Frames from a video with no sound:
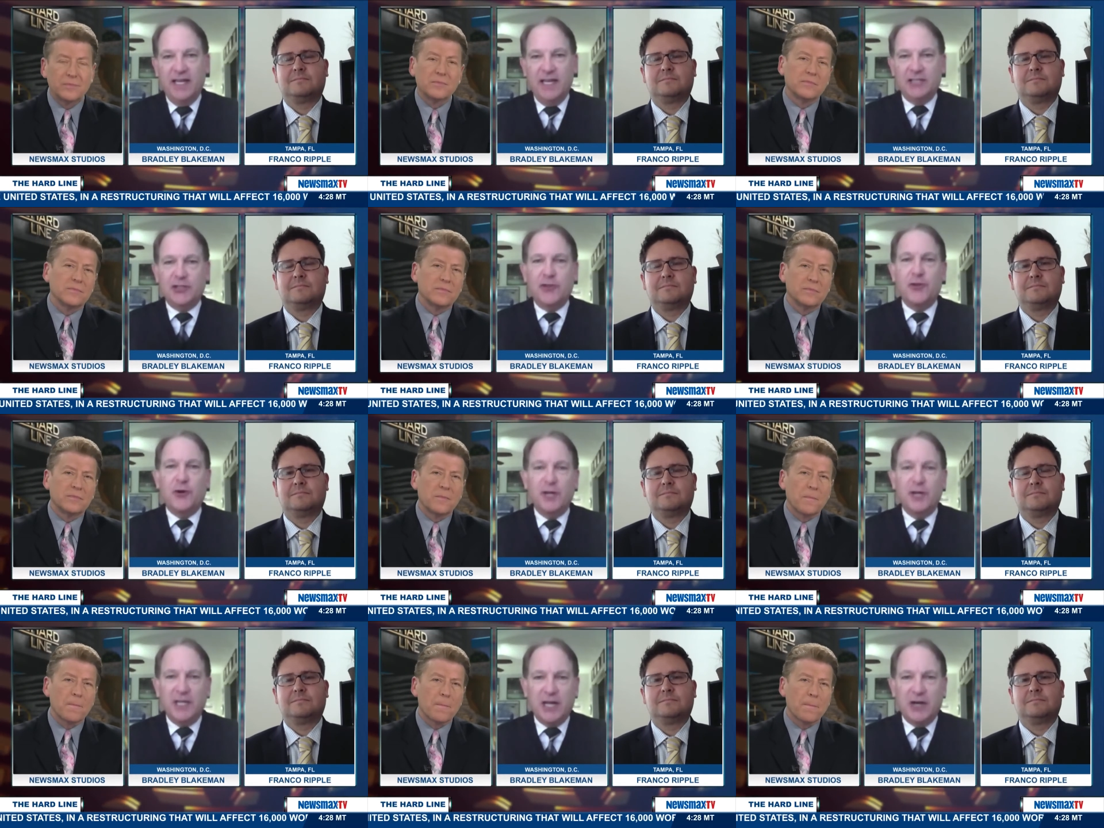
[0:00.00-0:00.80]
Speaker 1: it's
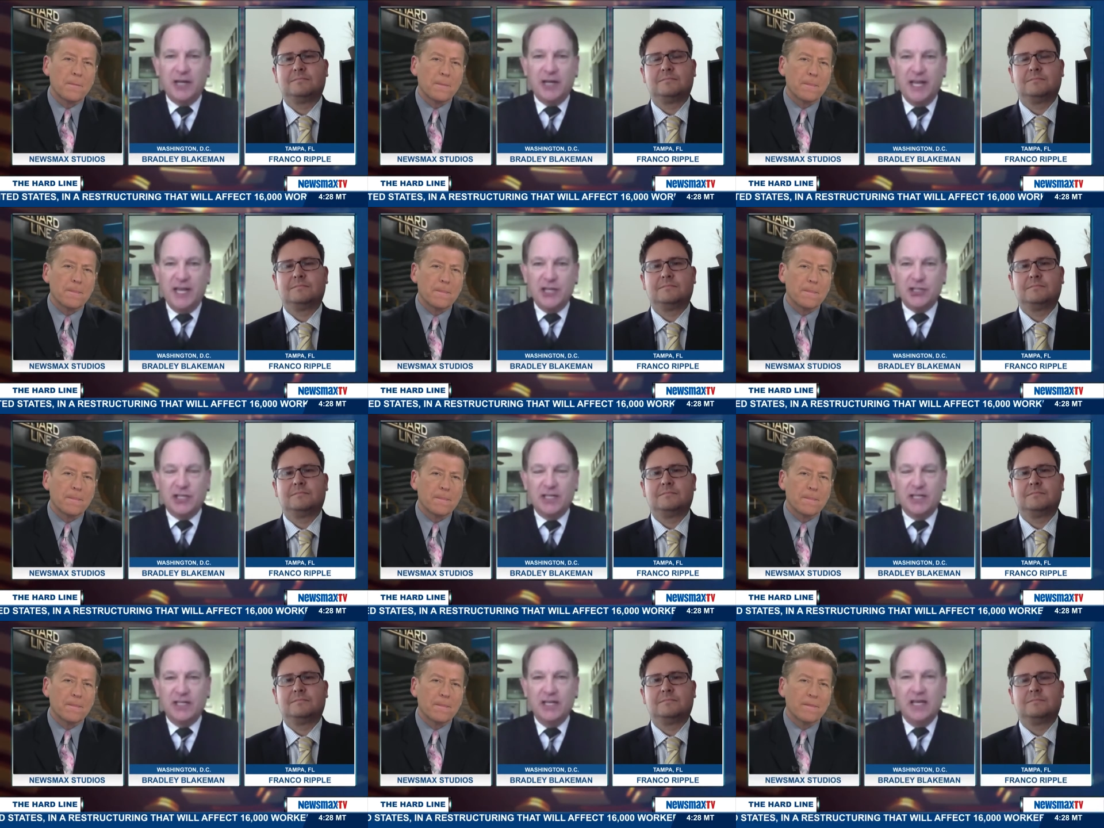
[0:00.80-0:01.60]
third in our
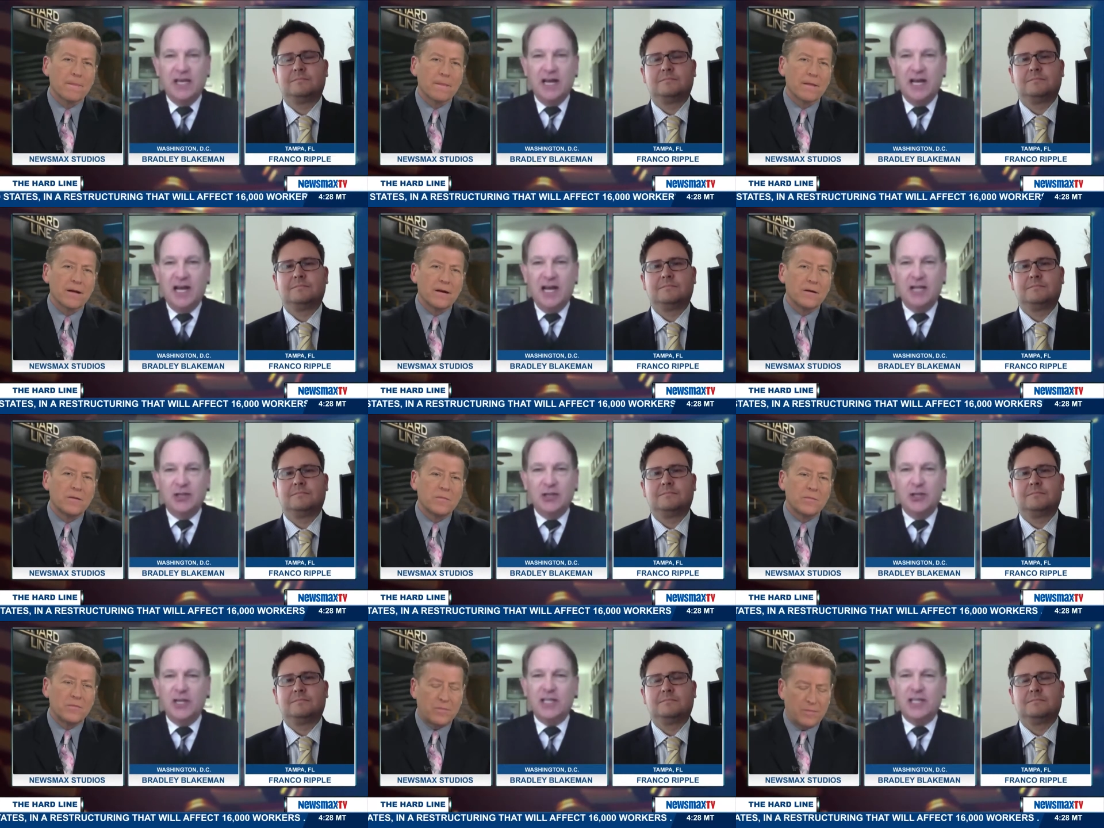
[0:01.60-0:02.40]
nation. Uh, look